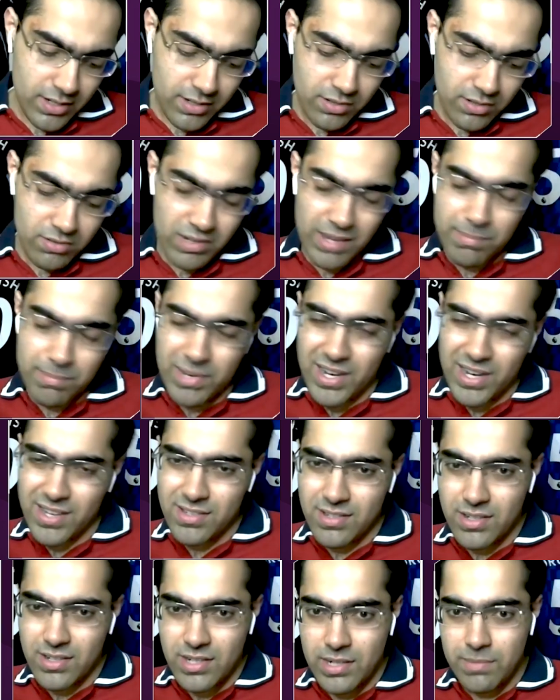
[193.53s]
Jimenez in
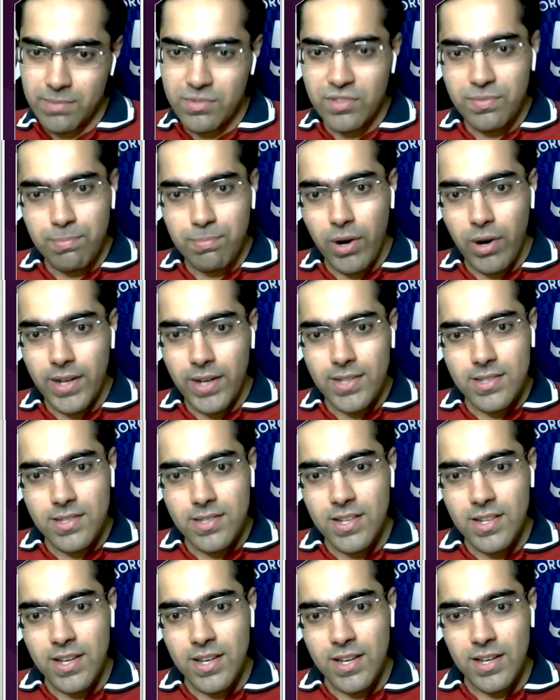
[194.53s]
terms of points
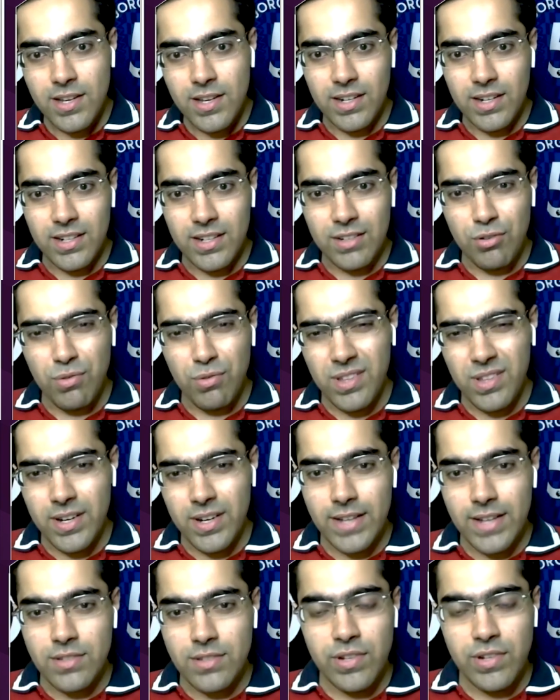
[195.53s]
over the
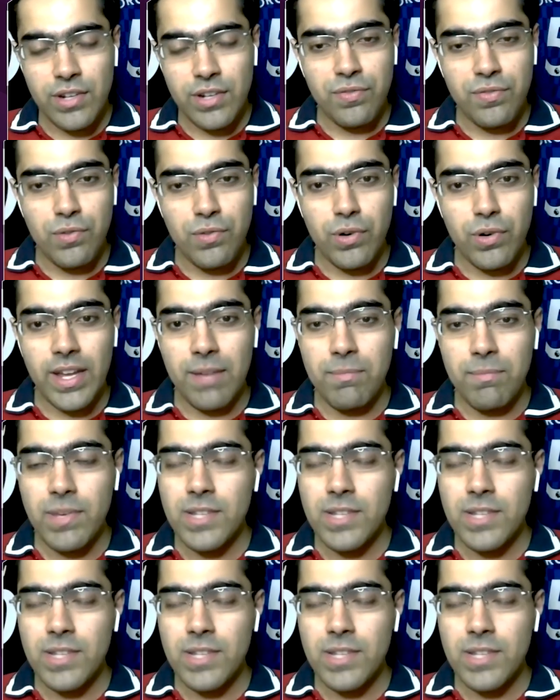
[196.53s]
next 3 to 4 game weeks,